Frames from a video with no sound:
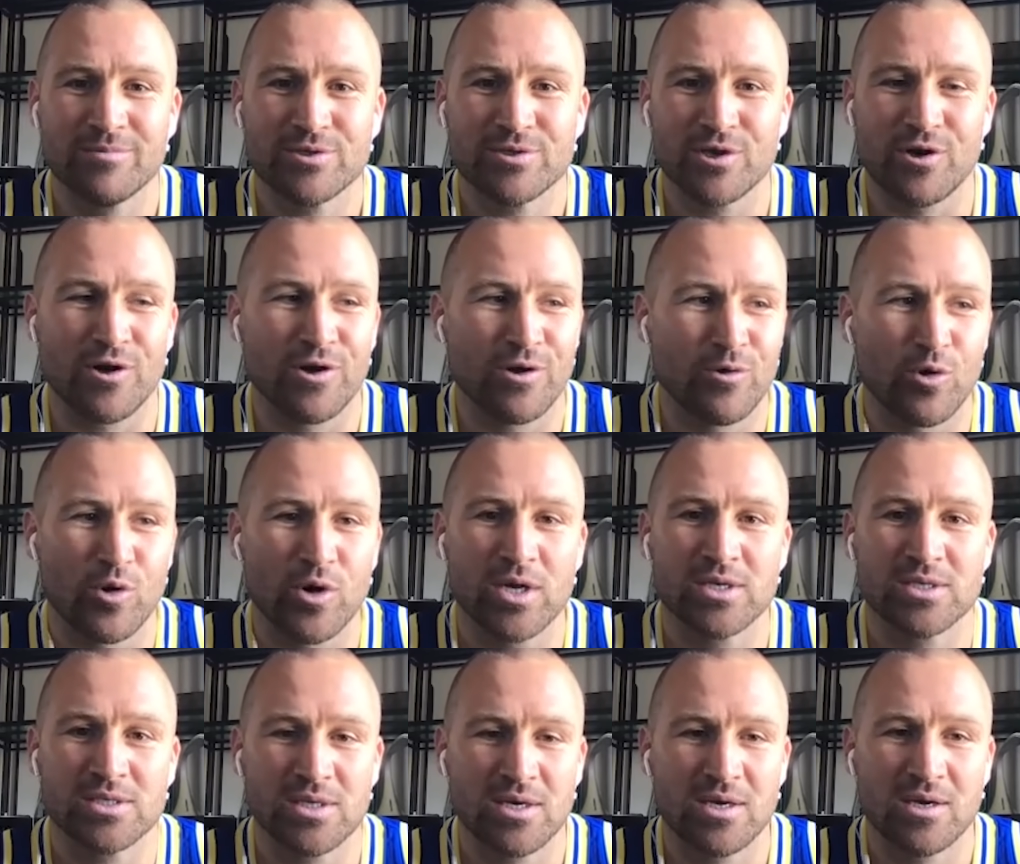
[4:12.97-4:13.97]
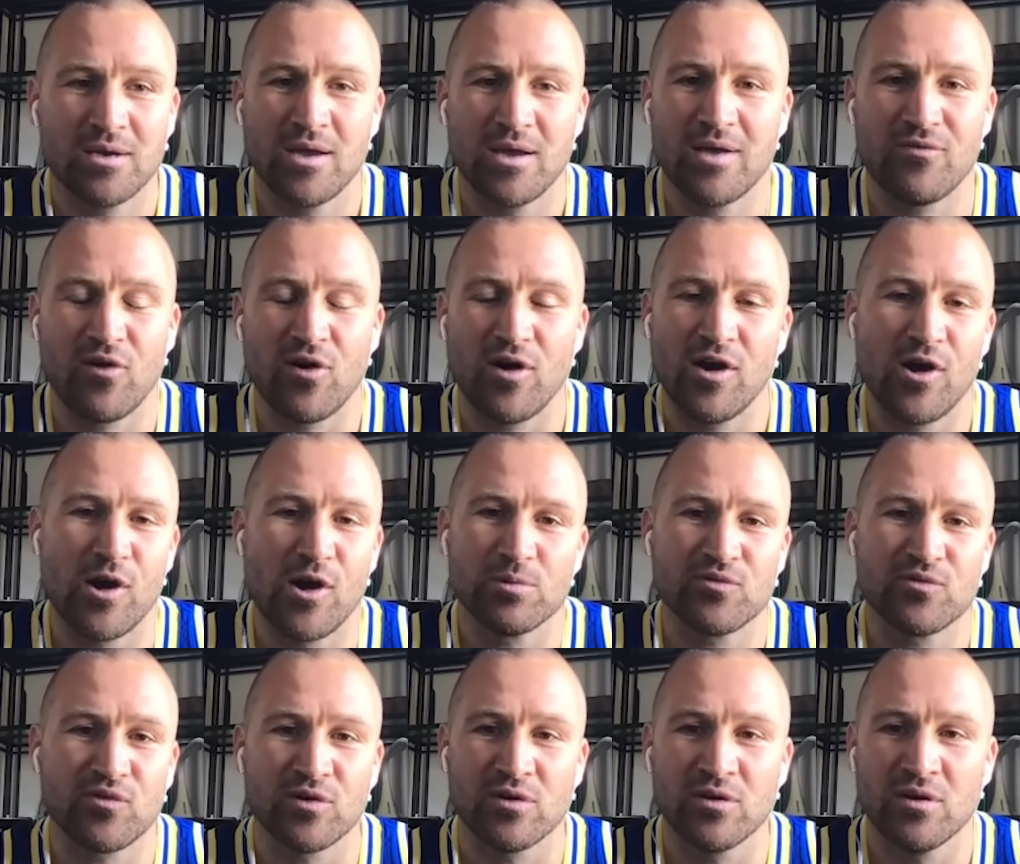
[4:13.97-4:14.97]
So I always uh, have high
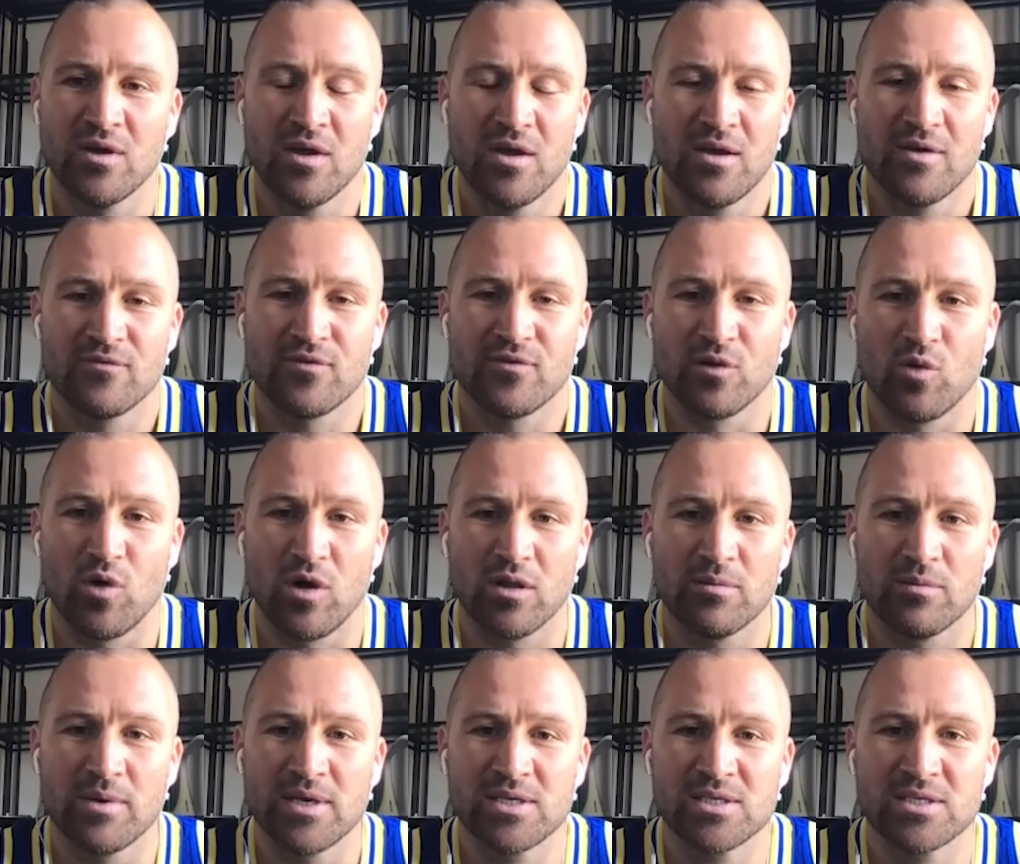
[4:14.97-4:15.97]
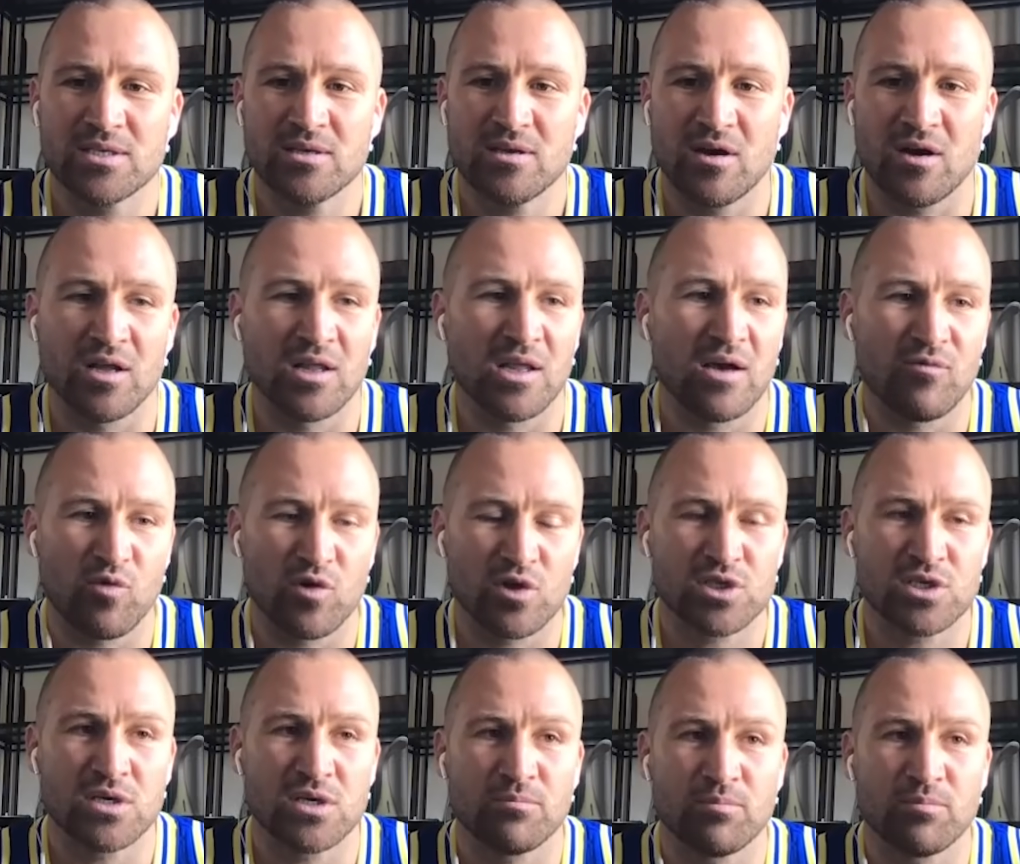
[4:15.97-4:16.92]
hopes for, for the Wallabies. I love watching them